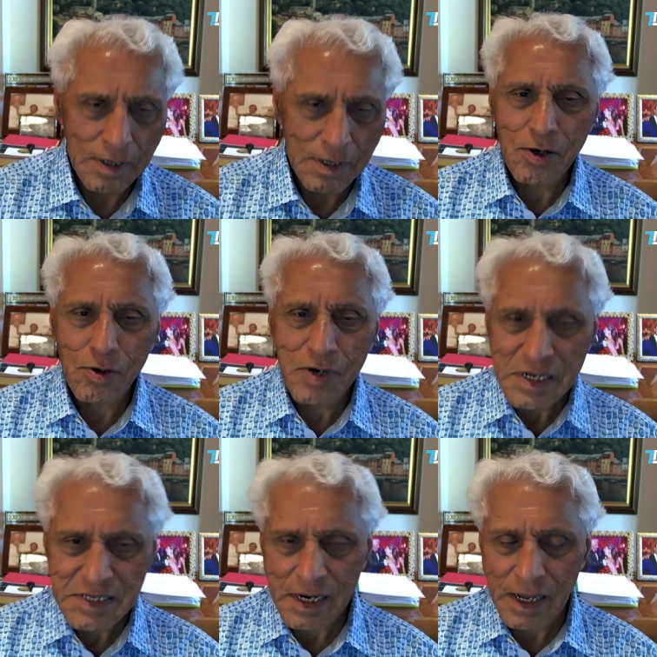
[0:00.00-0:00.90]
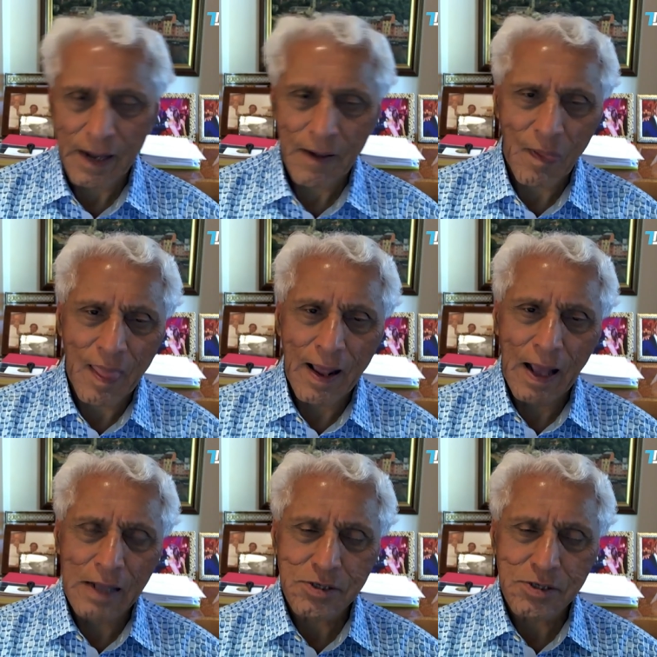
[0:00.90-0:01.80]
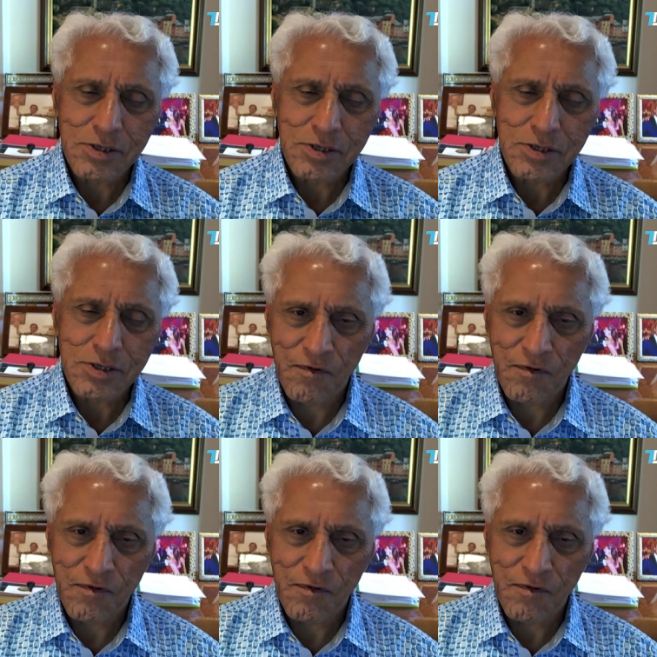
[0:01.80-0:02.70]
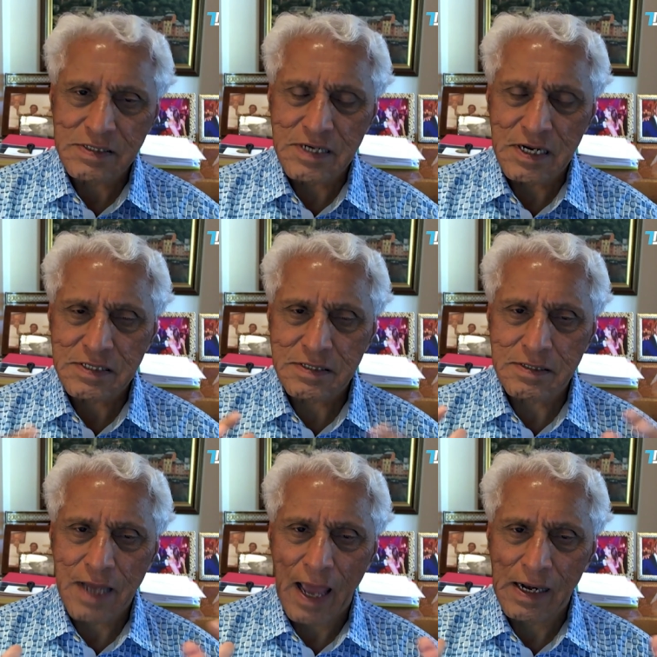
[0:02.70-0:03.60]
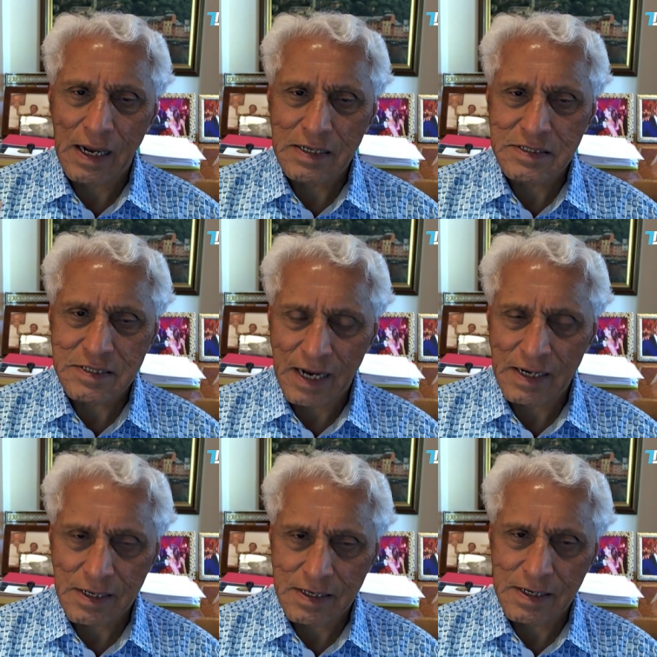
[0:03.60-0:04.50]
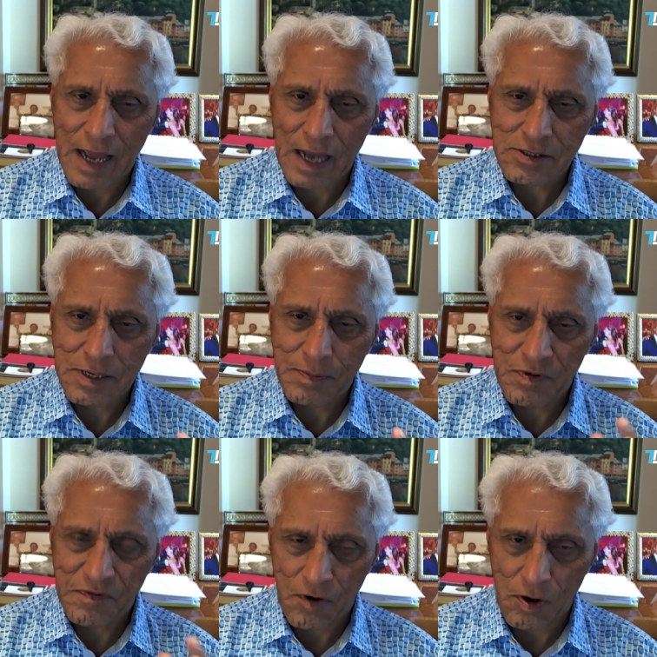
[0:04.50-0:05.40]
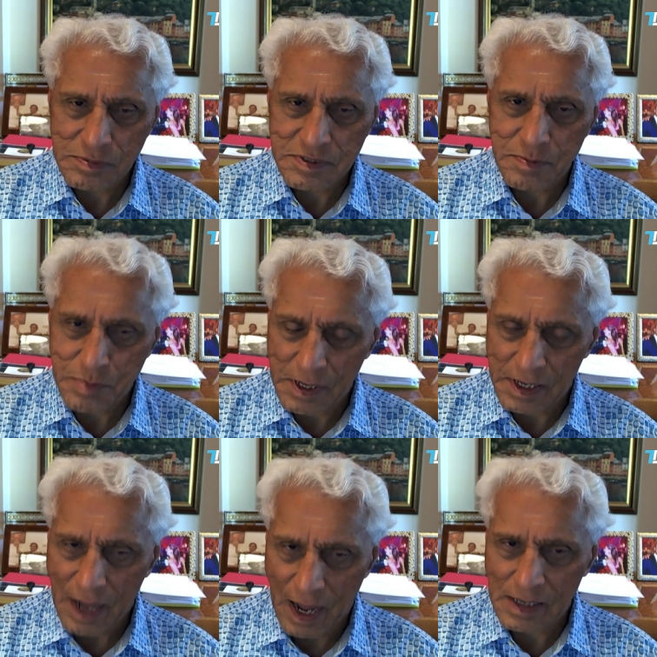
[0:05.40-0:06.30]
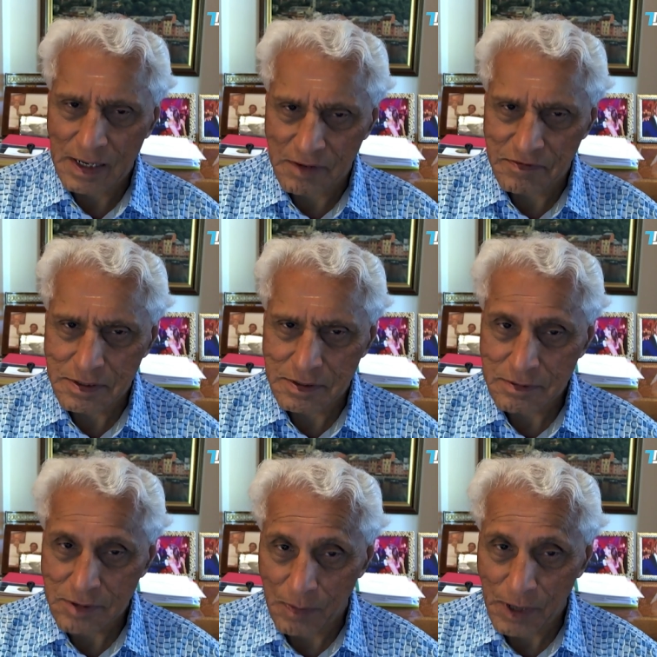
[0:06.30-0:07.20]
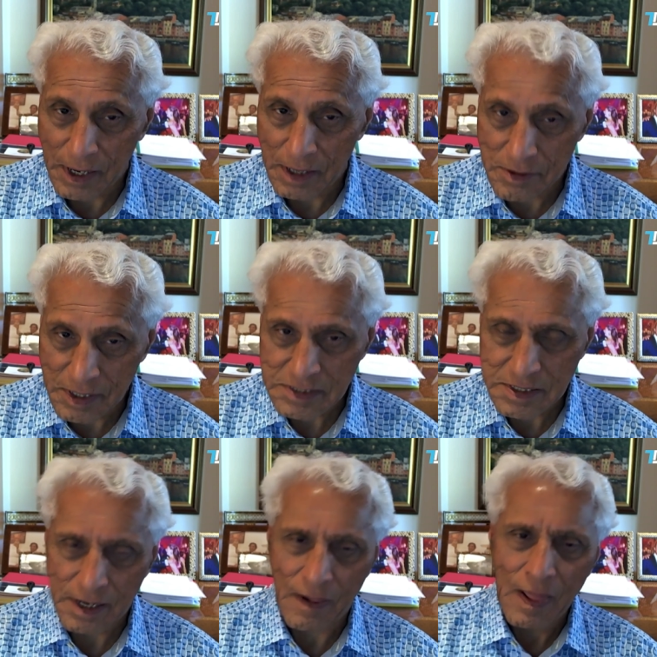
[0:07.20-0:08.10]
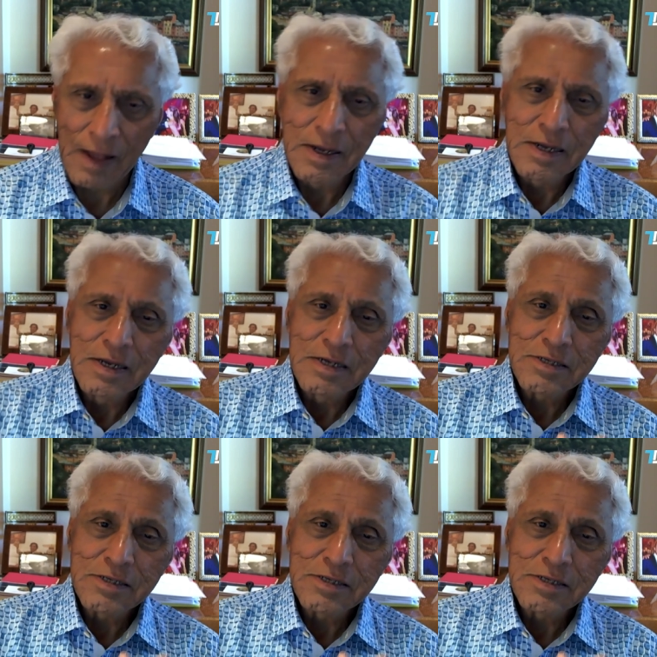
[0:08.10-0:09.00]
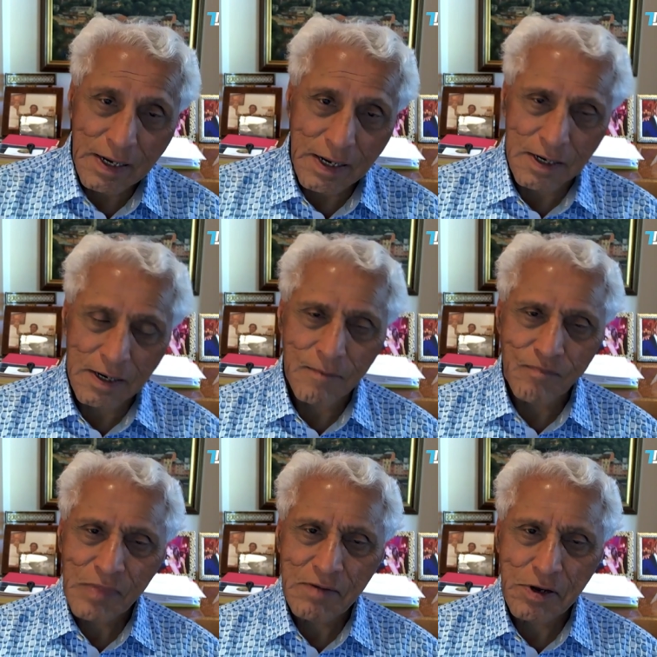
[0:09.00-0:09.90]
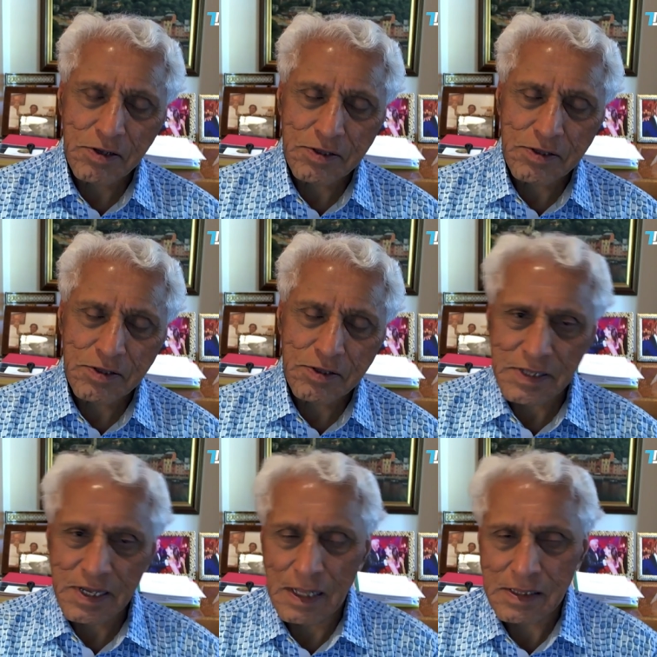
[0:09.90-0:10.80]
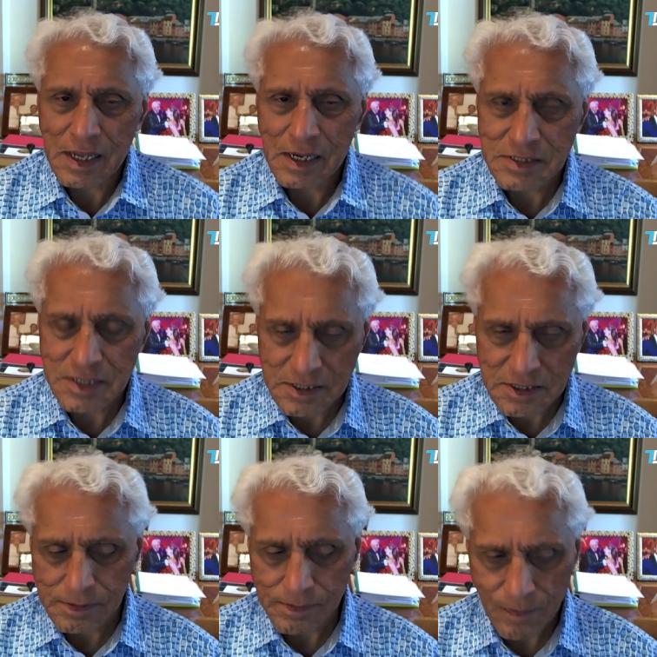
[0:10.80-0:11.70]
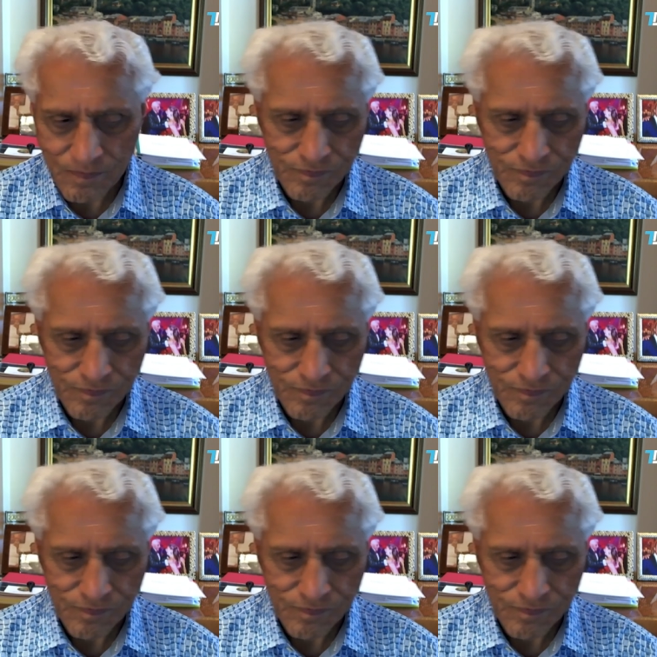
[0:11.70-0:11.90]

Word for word: reasoning. And so GPT-4 didn't just analyze data. It actually performed some pretty high-level complicated reasoning. So in India, when you think about the healthcare system